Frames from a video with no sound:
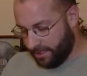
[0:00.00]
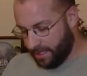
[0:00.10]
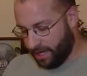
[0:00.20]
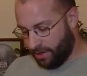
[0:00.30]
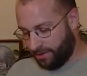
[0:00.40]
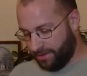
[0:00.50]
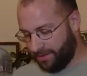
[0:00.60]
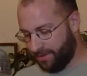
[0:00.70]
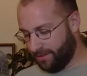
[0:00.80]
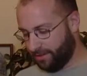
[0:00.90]
Now,
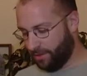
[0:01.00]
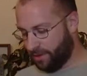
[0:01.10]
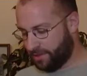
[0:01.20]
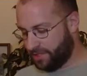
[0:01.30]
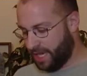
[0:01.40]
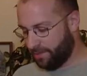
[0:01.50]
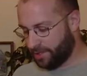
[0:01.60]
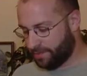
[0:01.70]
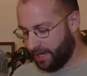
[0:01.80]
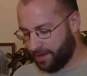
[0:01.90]
the Lord's
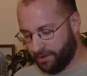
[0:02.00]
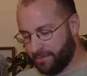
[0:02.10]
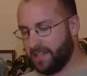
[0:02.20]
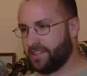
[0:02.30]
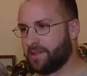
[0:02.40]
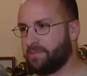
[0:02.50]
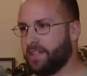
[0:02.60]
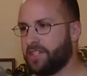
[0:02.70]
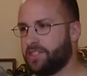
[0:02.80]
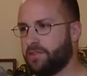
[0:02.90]
table is by no means a
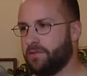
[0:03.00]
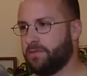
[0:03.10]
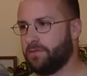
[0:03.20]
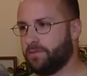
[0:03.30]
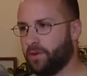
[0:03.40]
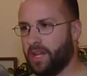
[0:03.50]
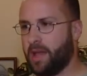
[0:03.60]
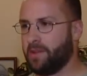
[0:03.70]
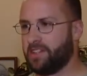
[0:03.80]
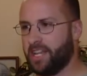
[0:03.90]
place for
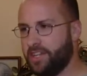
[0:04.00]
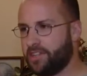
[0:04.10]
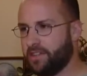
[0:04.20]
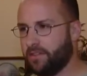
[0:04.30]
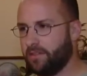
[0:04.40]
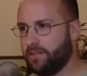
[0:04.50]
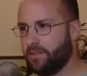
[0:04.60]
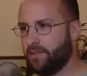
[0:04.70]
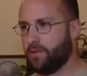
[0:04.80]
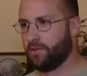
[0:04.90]
lamentation
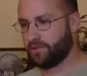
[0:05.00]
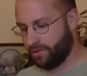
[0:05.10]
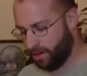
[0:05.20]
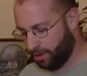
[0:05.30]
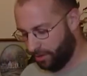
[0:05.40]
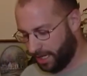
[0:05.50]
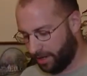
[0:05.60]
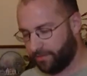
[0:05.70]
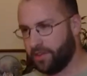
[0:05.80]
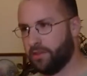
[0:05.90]
or sorrow,
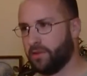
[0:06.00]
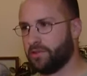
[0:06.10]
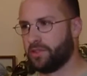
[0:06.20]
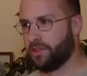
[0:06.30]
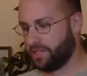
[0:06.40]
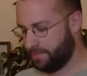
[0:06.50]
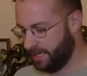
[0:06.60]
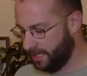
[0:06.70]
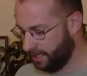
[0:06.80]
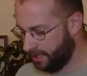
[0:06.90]
like a funeral, so to
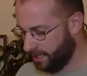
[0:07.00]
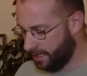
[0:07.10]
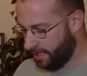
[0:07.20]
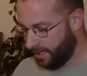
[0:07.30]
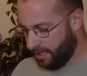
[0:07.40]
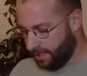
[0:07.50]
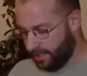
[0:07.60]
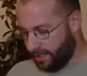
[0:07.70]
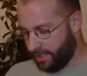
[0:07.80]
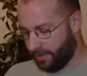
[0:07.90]
speak.
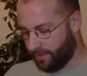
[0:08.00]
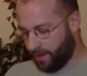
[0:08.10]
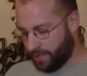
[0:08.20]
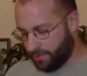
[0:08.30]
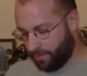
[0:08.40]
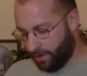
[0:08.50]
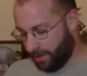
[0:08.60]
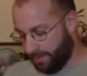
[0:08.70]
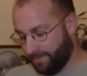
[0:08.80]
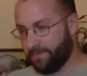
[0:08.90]
If Christ
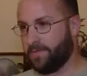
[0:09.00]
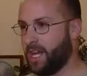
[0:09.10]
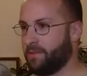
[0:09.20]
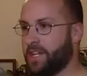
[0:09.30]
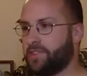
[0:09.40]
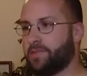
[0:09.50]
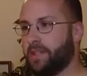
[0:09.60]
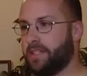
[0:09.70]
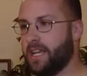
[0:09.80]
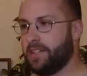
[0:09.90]
were not raised from
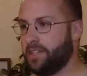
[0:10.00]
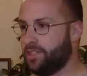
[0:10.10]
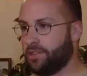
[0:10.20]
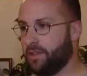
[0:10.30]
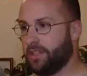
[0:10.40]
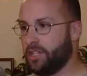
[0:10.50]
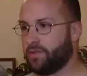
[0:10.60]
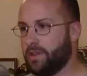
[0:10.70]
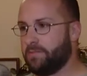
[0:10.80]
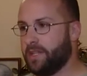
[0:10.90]
the dead, then surely
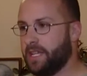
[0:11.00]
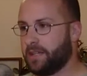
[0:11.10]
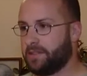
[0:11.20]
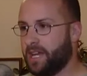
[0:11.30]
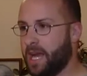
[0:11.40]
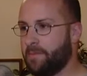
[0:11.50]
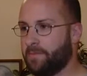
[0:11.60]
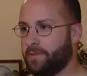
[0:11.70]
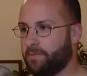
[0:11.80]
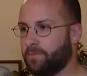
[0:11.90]
this would be a
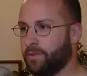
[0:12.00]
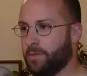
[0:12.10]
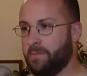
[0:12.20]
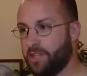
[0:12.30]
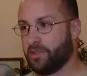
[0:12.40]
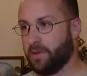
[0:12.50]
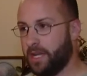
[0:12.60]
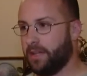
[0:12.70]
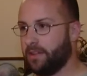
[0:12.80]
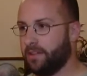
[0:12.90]
time for
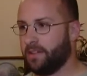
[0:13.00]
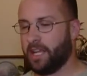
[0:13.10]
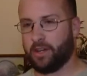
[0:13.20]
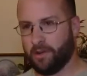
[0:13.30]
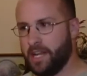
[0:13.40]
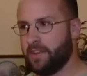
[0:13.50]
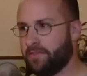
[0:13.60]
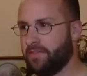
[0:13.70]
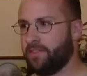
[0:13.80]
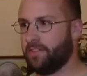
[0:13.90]
misery and
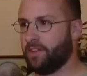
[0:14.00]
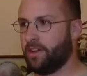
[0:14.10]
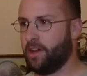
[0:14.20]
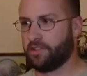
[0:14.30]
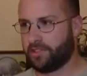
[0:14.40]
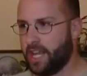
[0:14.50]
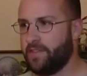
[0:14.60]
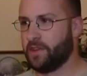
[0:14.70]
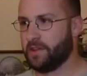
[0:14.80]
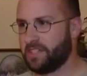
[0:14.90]
grief. Our
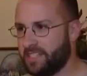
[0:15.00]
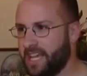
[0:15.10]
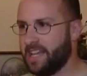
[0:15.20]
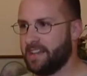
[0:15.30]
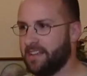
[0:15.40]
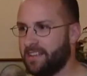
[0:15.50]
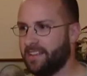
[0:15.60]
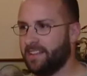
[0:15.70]
Savior is dead.